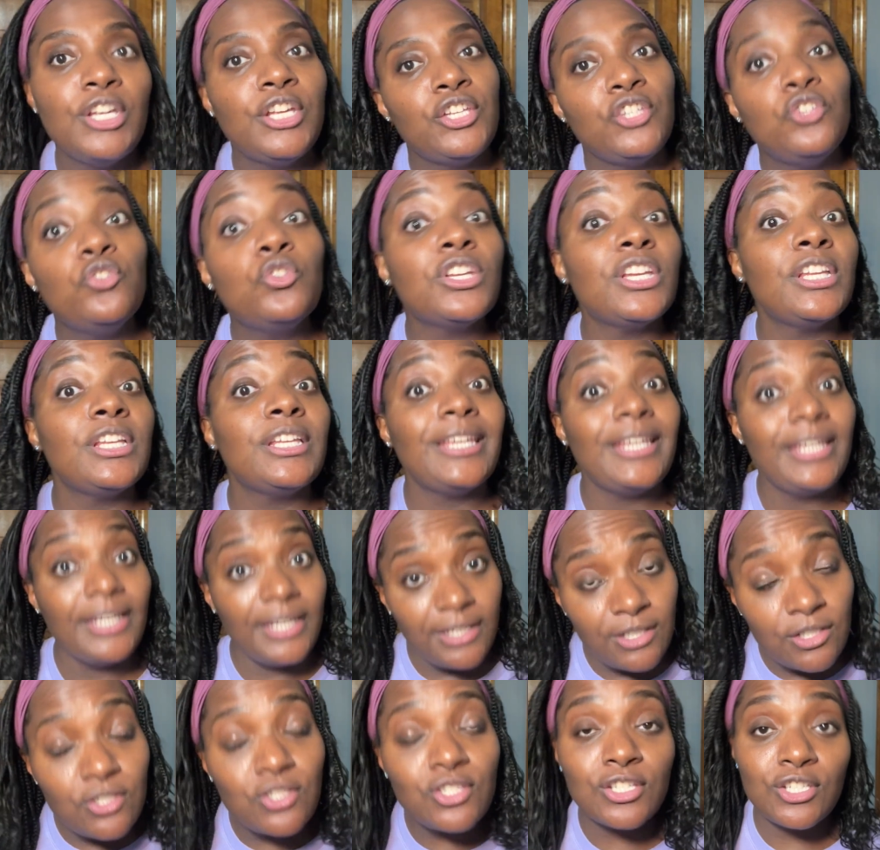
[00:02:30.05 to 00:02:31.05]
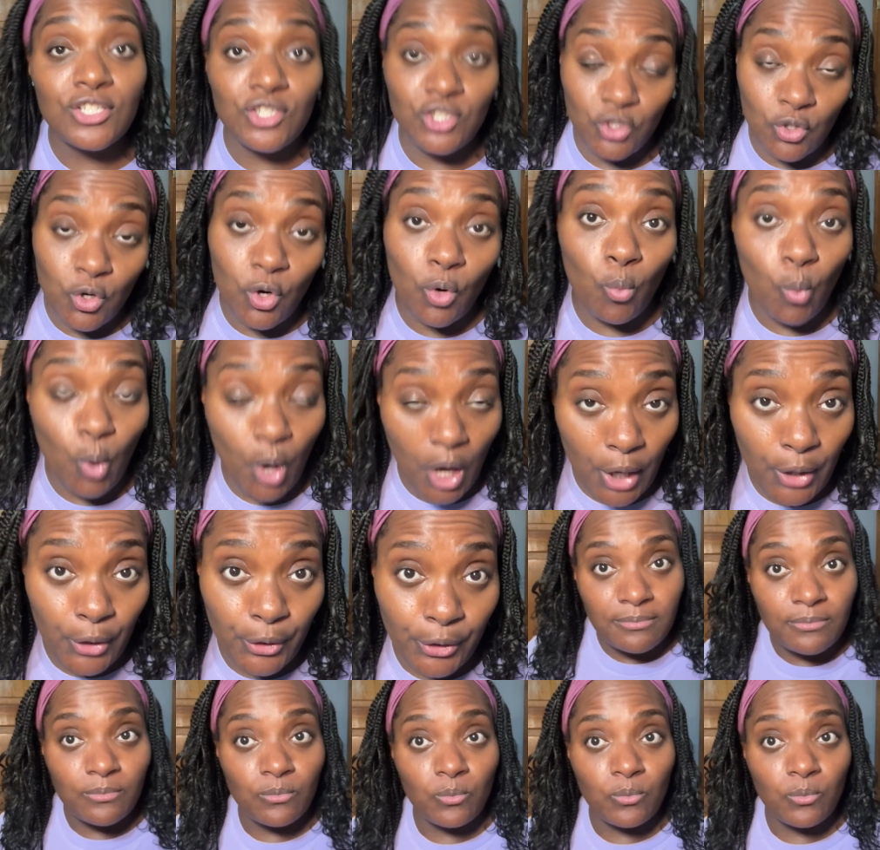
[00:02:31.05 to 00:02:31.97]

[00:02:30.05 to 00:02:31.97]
You can eat your water.